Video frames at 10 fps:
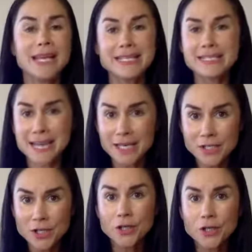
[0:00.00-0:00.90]
it's
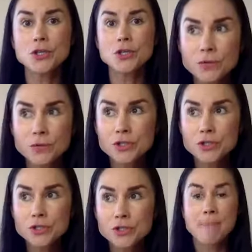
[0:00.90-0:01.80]
such a
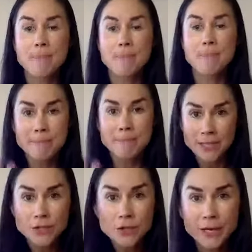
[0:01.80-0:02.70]
huge um,
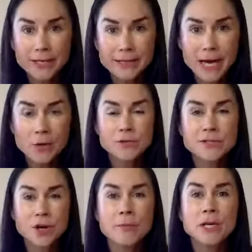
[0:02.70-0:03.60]
momentum right now
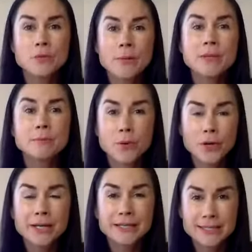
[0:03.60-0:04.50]
so many women
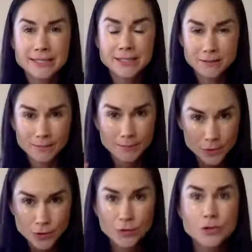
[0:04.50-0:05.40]
putting this
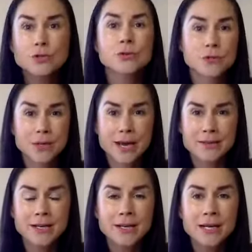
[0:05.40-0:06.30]
two and two
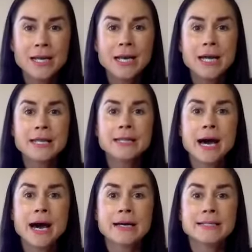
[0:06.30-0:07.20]
together
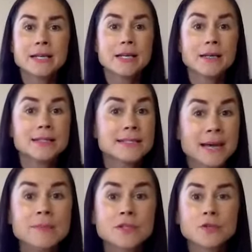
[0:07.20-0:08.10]
that
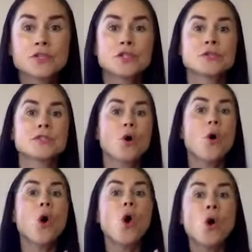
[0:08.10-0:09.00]
some surgeons
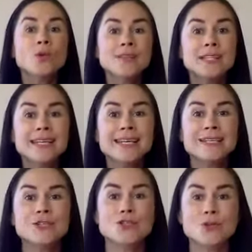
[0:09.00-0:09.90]

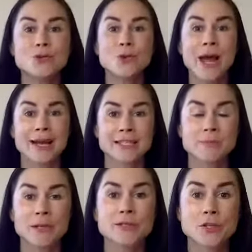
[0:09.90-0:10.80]
only do
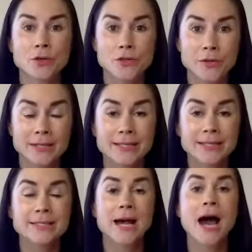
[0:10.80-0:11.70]
explant surgery
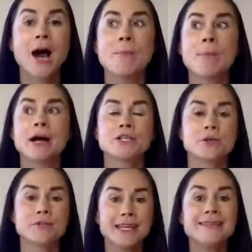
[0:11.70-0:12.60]
this is how much
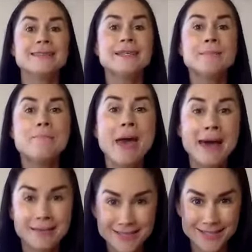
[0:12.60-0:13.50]
of in
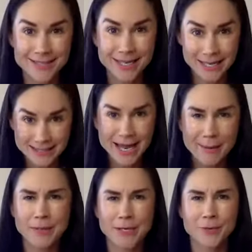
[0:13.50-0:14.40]
demand it's
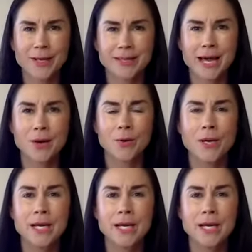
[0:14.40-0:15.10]
happening right now